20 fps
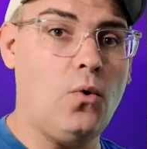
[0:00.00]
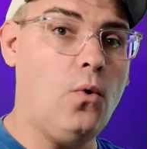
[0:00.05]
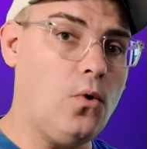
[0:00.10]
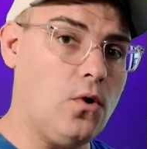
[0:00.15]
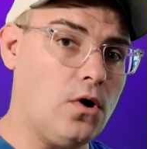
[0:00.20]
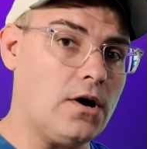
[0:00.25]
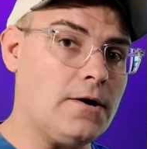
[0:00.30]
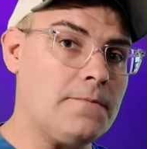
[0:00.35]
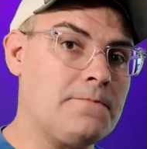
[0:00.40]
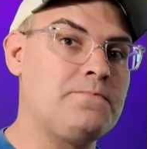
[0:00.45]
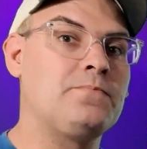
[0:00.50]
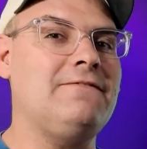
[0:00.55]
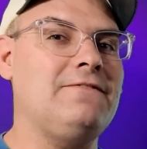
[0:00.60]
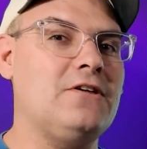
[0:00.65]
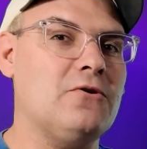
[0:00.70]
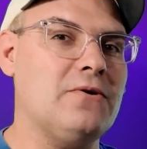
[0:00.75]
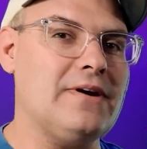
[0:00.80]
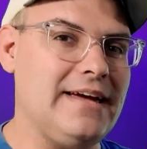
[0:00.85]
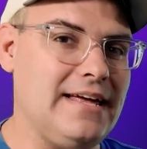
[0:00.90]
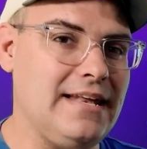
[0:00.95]
Or if
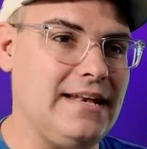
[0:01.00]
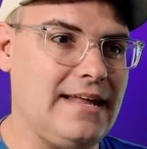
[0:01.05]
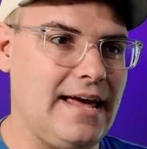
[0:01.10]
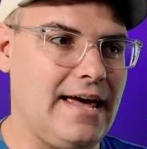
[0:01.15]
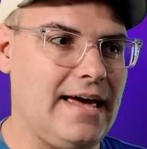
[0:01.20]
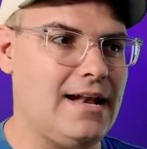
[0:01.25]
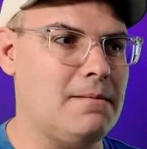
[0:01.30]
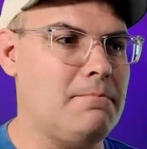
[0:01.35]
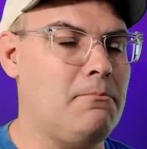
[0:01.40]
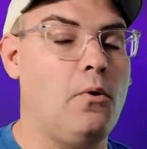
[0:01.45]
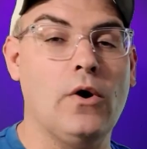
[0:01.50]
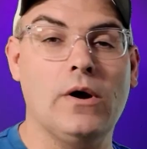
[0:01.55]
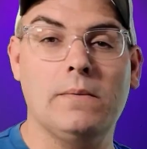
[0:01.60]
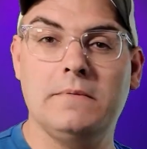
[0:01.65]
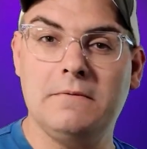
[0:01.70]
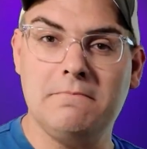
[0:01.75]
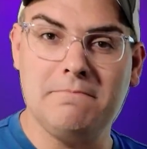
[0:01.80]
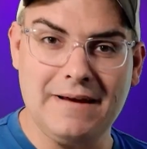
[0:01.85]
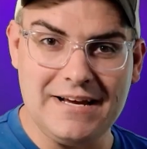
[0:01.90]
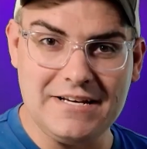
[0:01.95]
they're in an
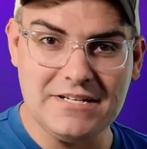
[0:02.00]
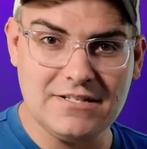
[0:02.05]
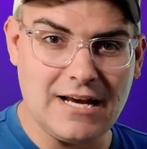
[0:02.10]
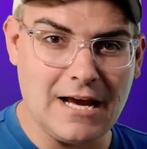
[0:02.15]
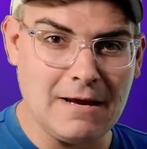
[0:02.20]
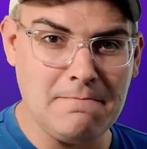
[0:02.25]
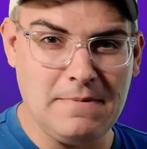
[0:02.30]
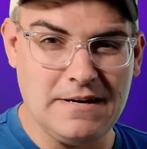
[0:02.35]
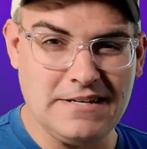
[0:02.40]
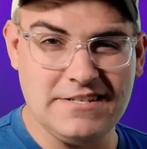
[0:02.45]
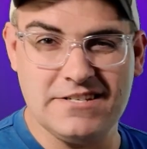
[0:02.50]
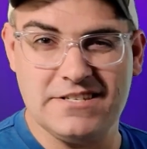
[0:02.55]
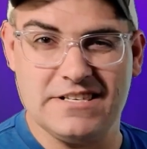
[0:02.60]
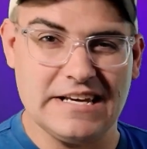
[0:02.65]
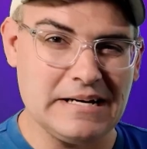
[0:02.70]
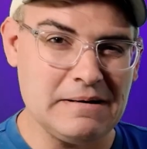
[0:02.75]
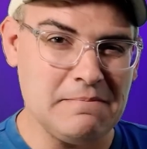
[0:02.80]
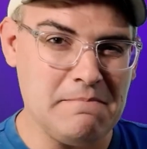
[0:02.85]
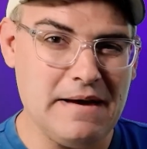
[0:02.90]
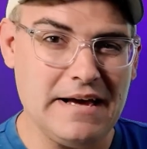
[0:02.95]
appointment-based type business
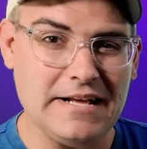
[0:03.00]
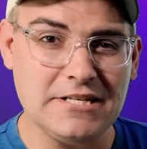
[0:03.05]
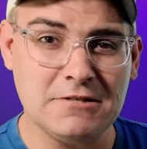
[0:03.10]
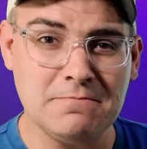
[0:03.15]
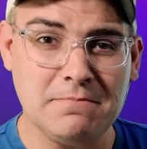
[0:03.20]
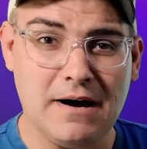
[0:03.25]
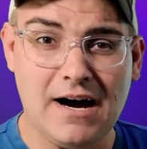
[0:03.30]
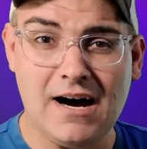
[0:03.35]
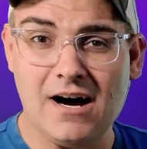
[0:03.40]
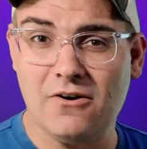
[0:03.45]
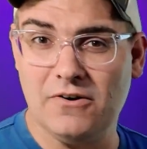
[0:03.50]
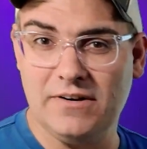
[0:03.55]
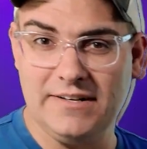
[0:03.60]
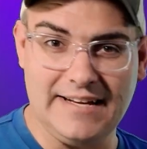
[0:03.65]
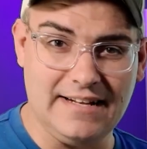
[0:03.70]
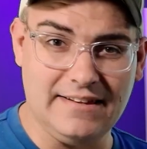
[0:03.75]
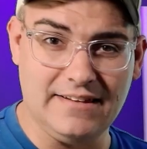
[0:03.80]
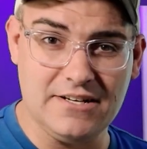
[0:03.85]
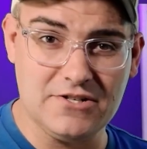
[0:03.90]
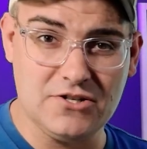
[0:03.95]
like a med spa or a
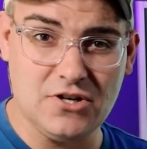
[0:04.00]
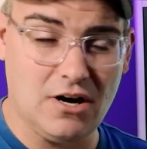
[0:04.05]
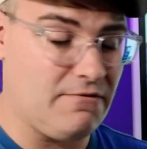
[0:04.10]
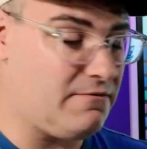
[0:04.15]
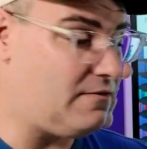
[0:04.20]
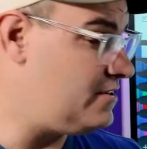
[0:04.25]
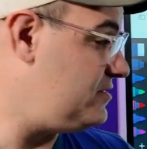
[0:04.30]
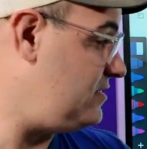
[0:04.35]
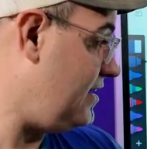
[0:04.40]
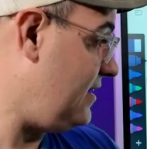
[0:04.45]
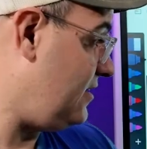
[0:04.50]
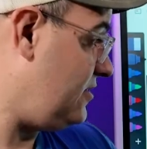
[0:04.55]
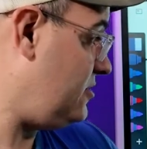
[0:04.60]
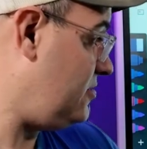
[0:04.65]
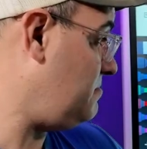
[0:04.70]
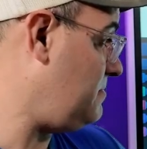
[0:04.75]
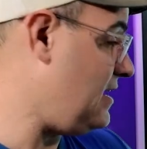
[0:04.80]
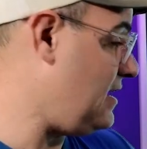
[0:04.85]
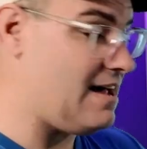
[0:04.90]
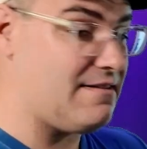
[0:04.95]
dentist office, they could
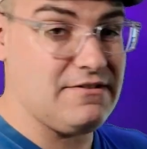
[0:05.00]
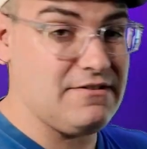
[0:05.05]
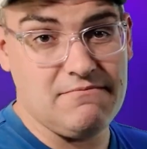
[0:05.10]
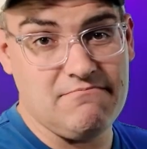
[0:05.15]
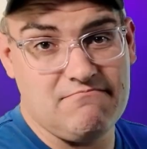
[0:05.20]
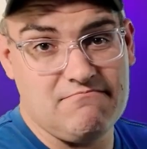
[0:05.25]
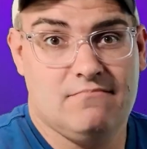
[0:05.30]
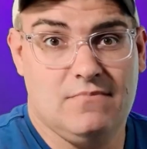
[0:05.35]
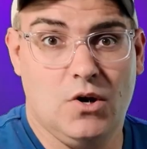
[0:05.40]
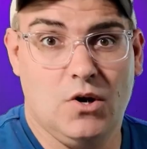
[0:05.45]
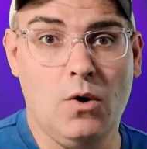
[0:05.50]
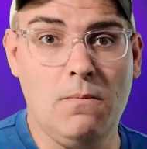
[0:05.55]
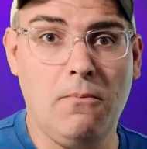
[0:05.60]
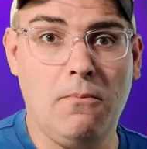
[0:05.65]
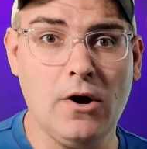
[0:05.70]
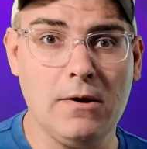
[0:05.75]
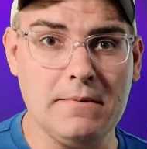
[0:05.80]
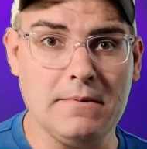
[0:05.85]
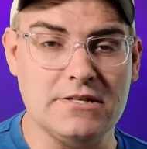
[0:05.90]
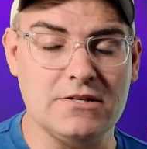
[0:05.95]
just be having no
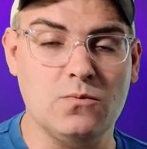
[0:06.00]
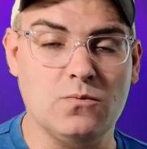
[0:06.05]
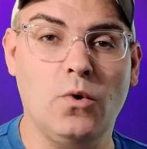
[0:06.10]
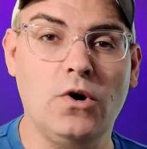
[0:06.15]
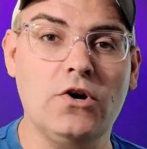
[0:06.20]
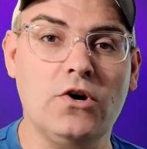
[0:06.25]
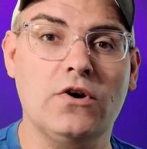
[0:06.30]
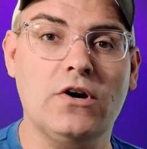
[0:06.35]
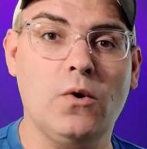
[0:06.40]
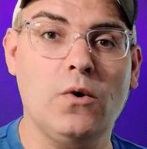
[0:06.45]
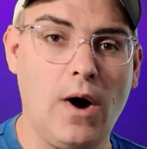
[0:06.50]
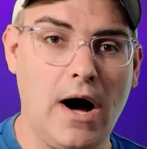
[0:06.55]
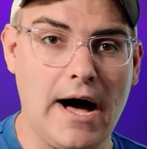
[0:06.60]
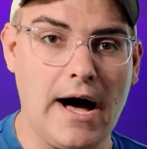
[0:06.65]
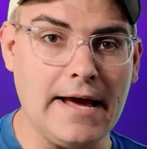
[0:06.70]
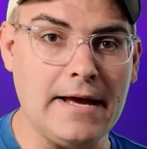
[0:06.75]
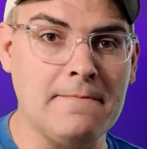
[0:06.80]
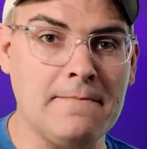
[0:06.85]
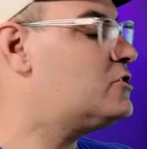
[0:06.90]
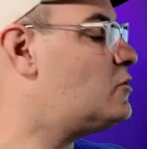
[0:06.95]
appointments and wondering
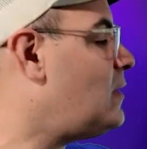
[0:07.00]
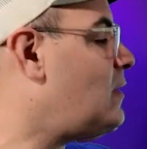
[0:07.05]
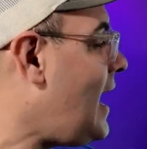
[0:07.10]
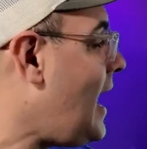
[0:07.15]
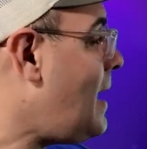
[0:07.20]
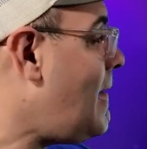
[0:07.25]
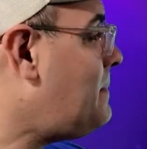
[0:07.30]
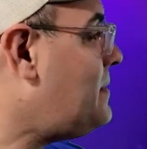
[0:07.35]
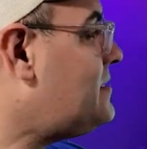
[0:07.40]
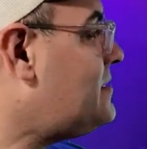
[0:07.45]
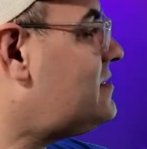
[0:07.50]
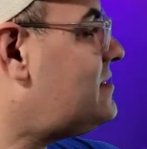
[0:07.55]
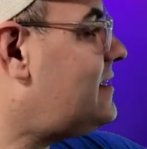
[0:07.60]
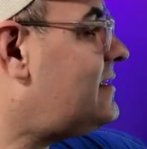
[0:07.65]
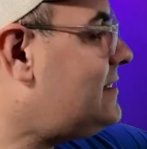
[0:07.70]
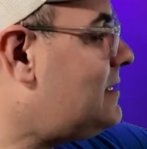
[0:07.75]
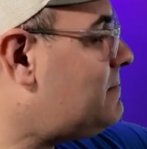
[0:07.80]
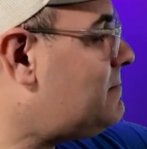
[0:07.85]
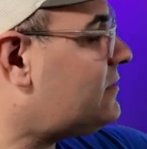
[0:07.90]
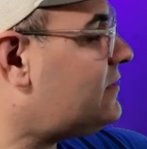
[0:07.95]
why. So what happens is they
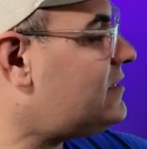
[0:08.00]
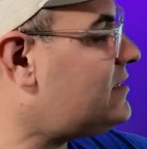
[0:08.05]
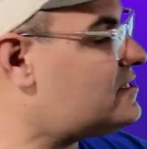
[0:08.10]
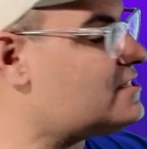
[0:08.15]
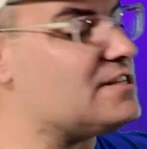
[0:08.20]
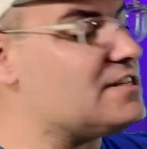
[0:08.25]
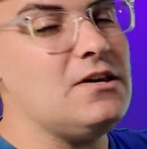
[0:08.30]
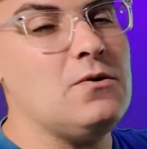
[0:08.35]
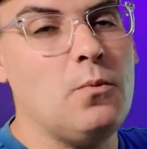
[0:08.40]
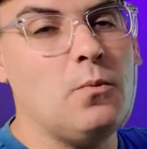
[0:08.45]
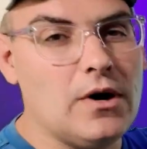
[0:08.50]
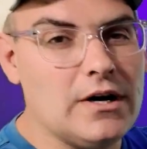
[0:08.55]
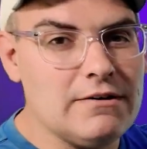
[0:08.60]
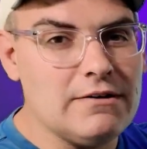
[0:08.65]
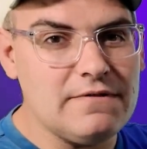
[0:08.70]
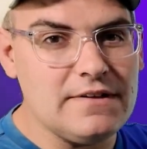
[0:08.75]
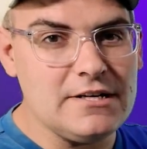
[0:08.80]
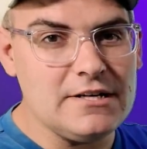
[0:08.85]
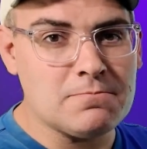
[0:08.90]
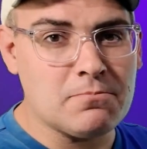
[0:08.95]
typically see one
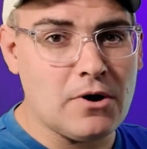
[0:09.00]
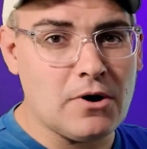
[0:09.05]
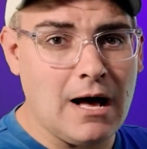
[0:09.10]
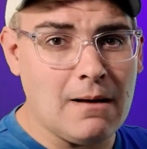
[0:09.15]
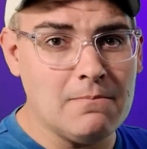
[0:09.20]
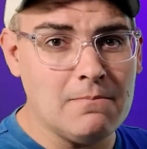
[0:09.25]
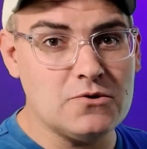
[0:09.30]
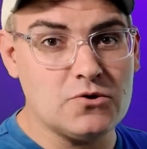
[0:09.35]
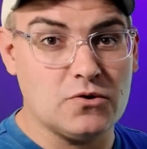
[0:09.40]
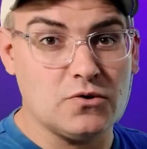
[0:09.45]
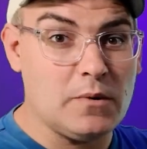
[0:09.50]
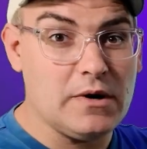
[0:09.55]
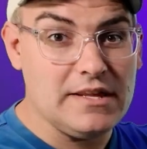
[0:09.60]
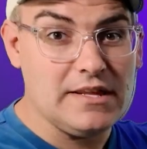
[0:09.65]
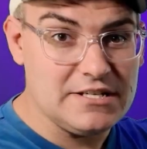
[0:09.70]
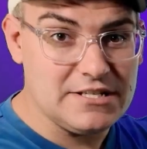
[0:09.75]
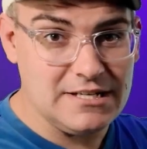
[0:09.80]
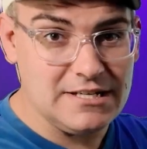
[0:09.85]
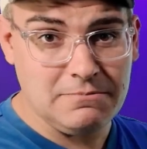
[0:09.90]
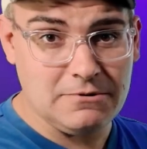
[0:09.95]
of these problems or one of
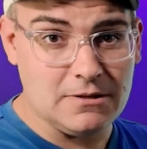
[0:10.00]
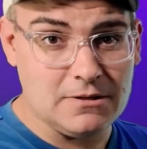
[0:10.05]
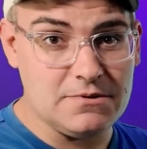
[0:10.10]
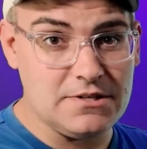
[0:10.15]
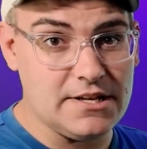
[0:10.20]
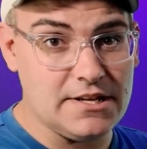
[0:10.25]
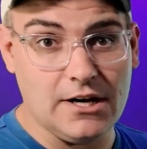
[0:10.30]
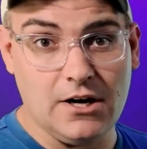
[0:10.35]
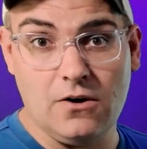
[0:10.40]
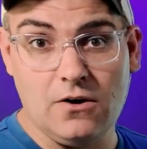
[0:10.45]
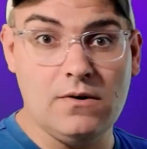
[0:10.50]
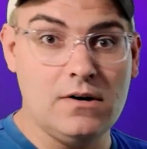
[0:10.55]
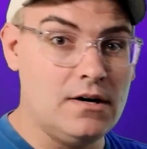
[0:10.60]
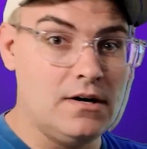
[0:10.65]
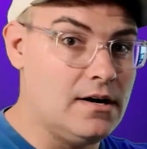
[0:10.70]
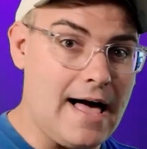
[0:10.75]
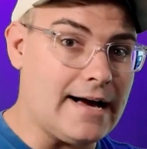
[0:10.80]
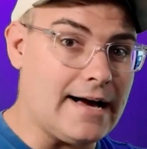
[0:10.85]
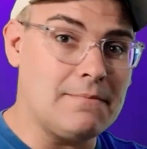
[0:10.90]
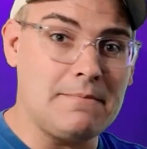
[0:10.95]
these symptoms and they go,
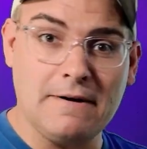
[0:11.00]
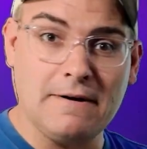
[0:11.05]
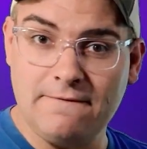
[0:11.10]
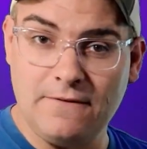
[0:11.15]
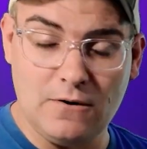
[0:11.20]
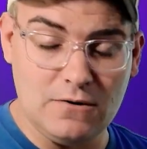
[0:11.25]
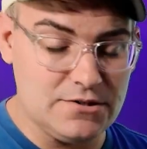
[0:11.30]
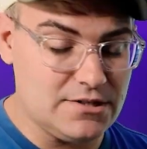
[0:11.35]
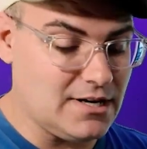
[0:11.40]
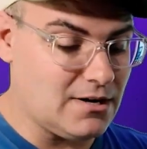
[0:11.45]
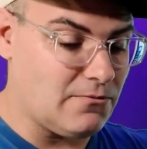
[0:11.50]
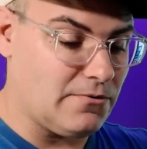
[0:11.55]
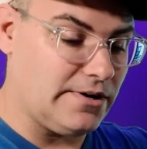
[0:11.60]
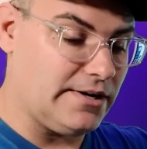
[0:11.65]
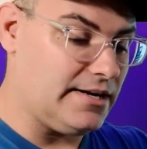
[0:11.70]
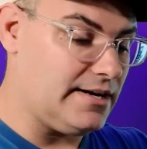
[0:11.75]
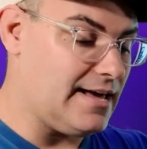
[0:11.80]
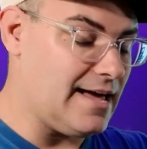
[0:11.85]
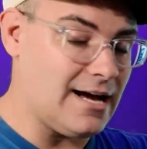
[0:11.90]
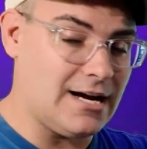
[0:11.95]
how come my phone's not
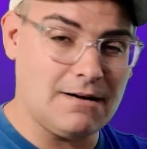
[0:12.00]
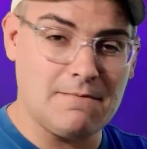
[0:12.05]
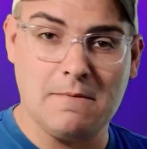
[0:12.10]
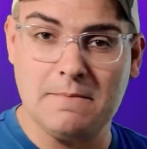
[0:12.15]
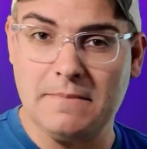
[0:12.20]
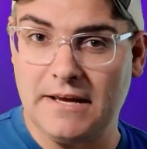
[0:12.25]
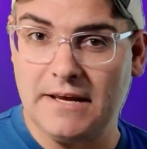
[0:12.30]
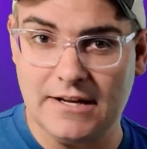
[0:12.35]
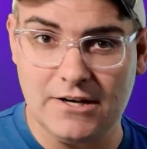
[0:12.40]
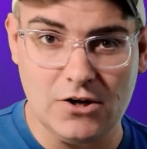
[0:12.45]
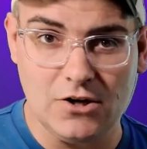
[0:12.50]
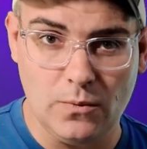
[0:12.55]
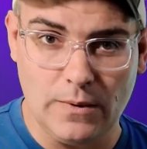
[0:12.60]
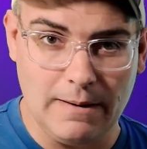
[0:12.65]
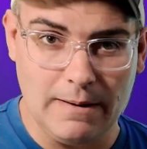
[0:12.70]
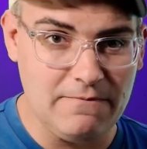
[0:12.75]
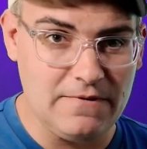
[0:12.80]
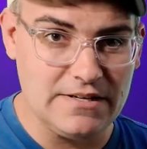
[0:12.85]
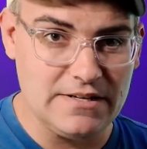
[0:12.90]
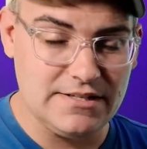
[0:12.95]
ringing? How come I'm getting no
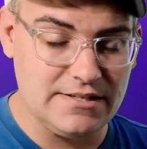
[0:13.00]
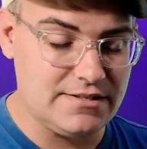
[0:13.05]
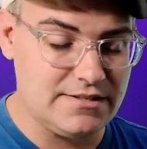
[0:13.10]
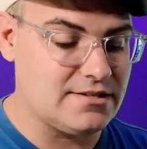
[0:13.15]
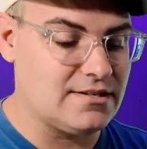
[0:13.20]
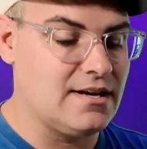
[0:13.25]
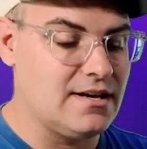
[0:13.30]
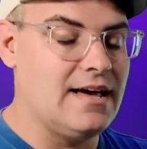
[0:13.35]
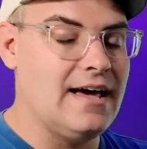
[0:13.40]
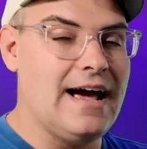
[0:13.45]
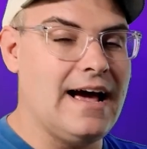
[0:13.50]
web visits?